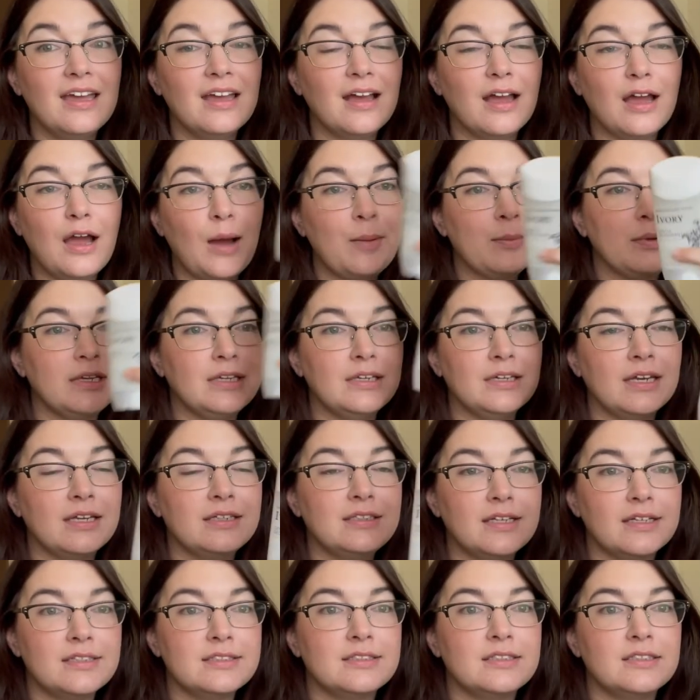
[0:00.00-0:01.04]
I mean, it
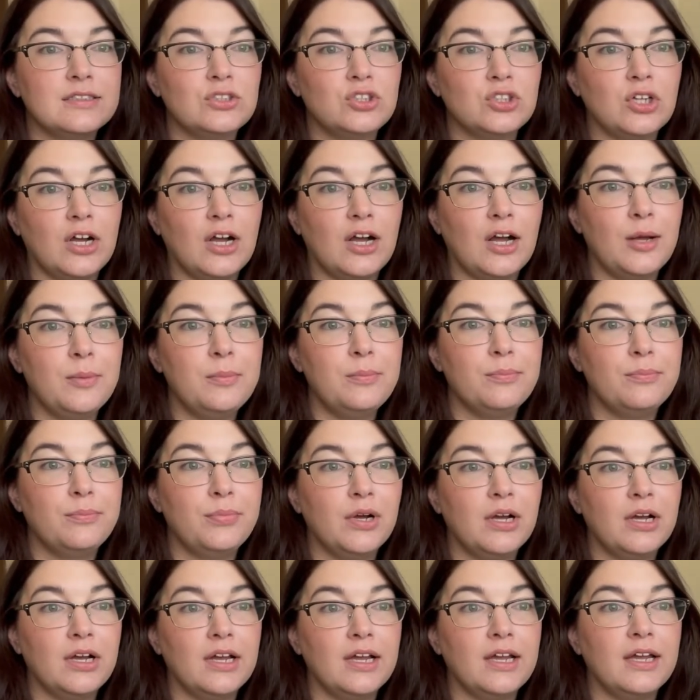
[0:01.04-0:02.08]
does the job,
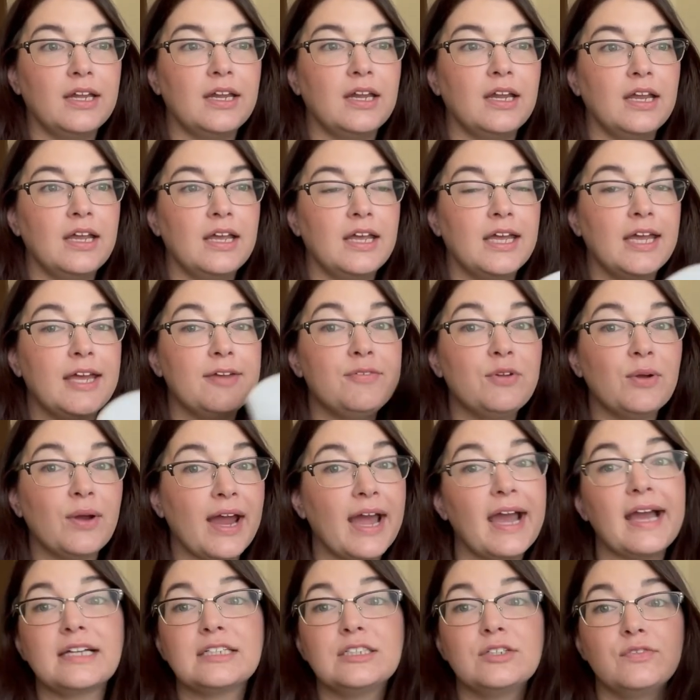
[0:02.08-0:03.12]
but if you're
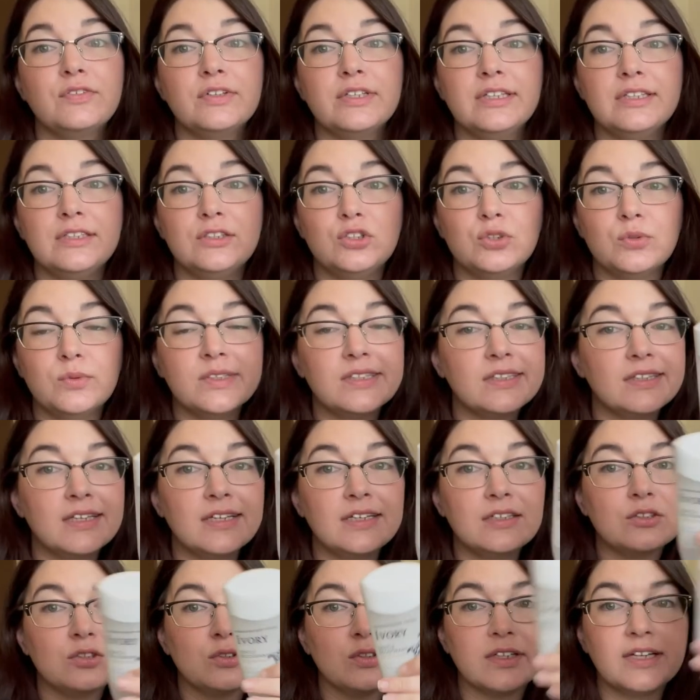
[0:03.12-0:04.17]
actively doing
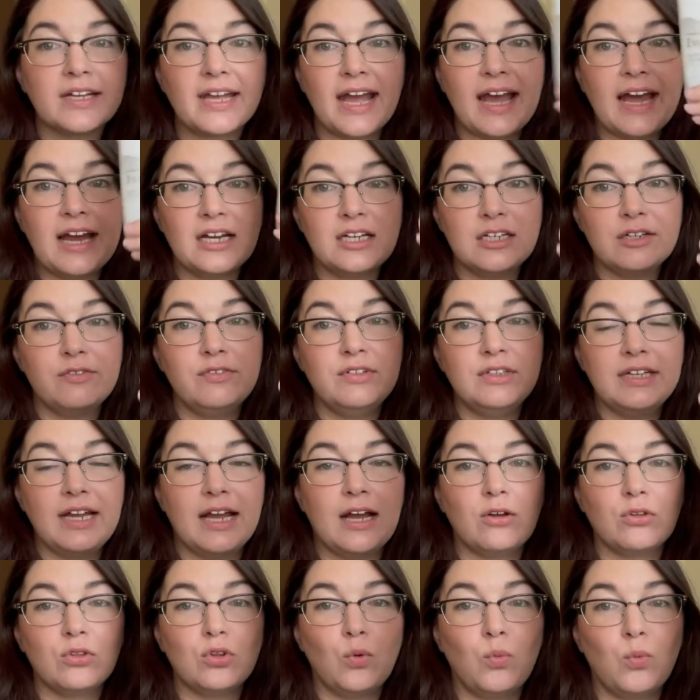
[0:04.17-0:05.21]
things or like actively
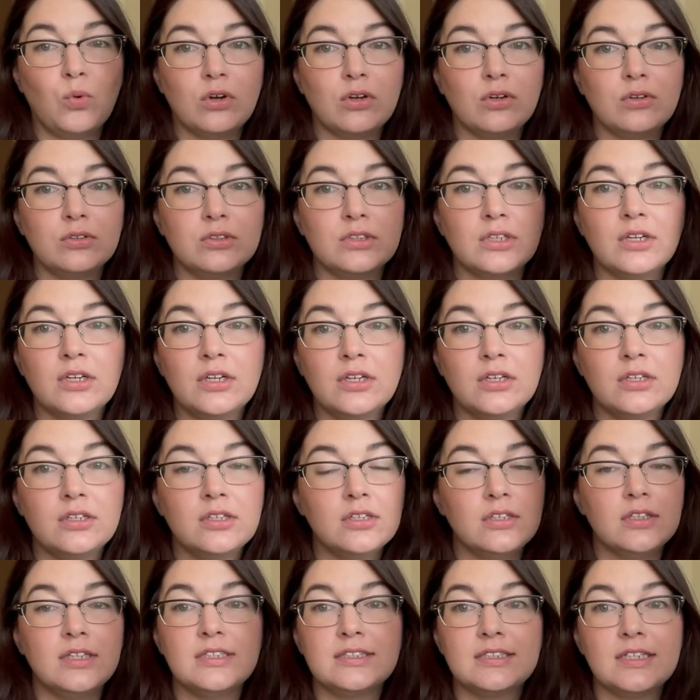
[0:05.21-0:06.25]
out in the world,
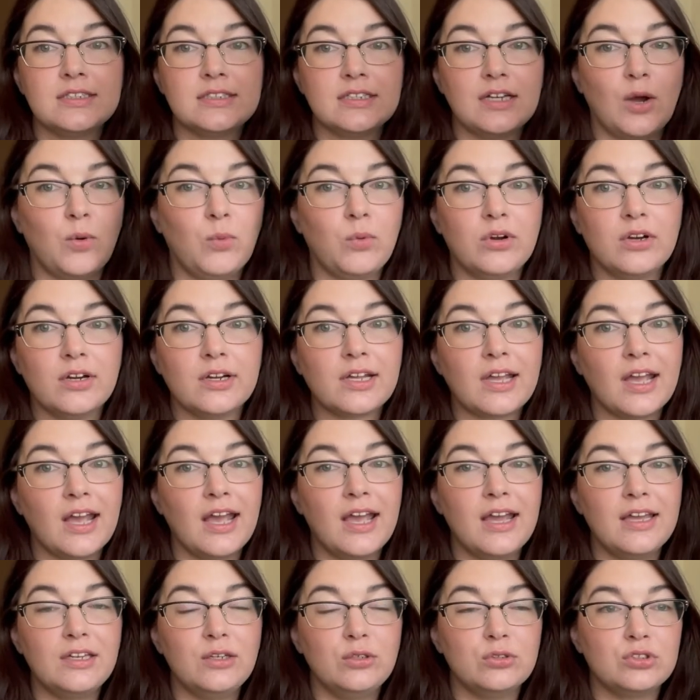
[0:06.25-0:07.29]
this does not work
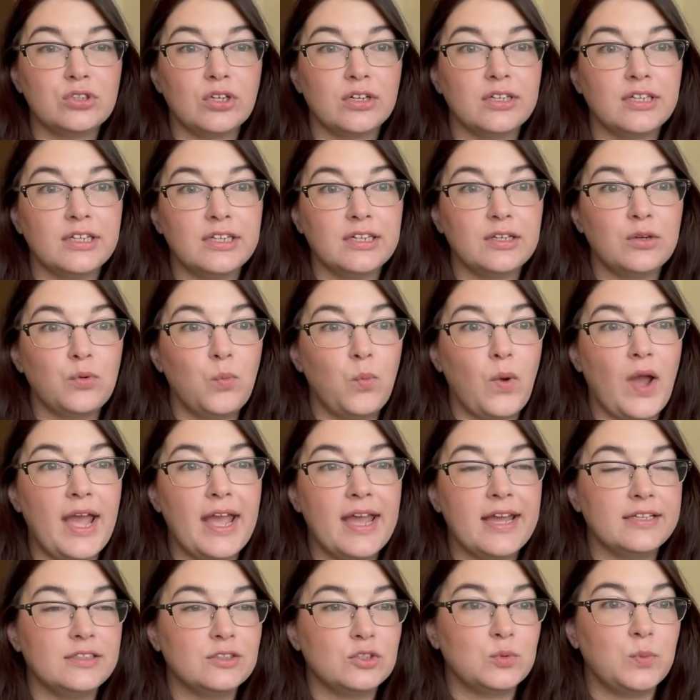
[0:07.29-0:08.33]
and you start getting wet
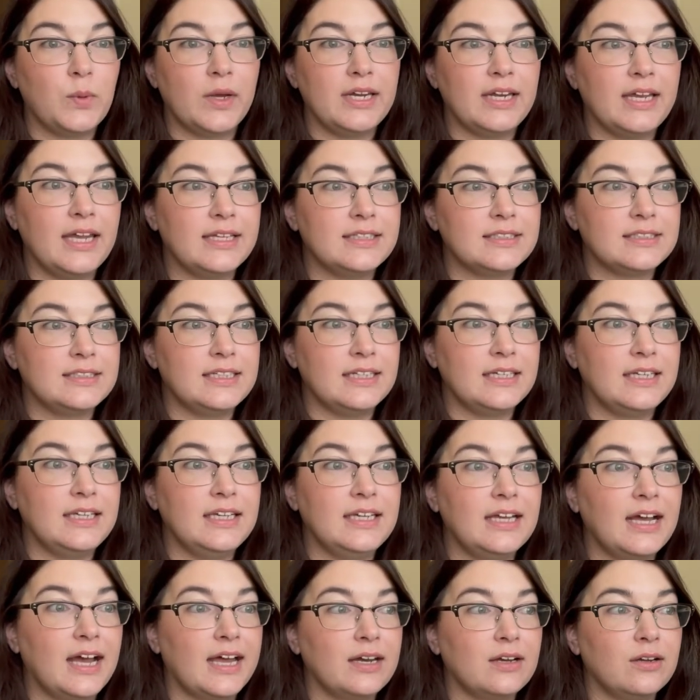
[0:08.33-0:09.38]
and sweaty and
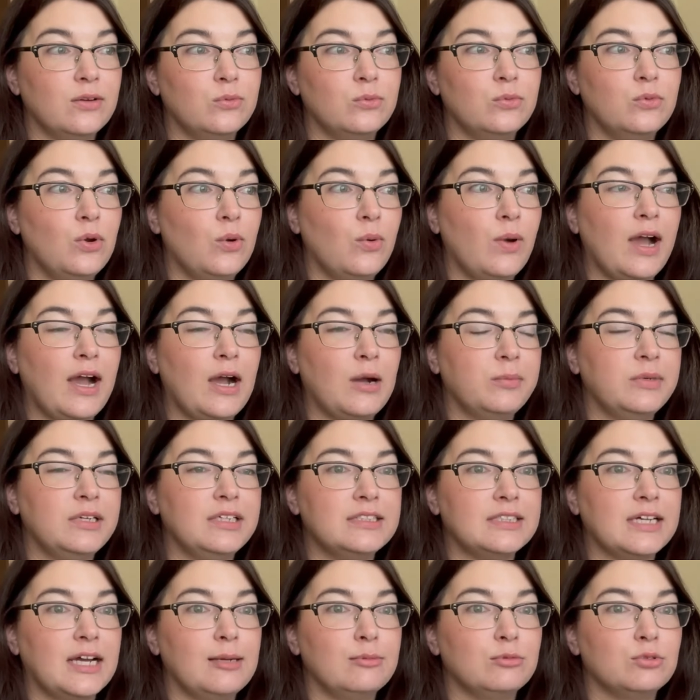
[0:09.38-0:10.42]
stinky. I don't know how many
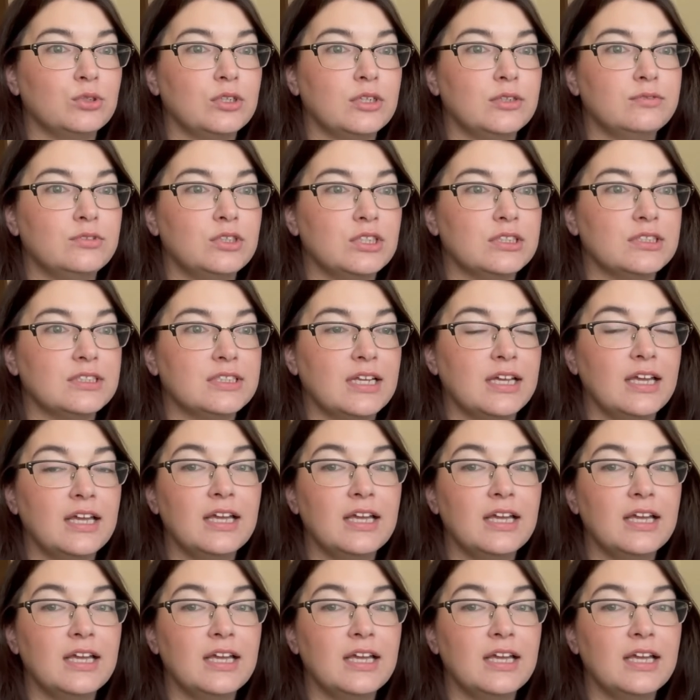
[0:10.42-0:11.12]
times where I've just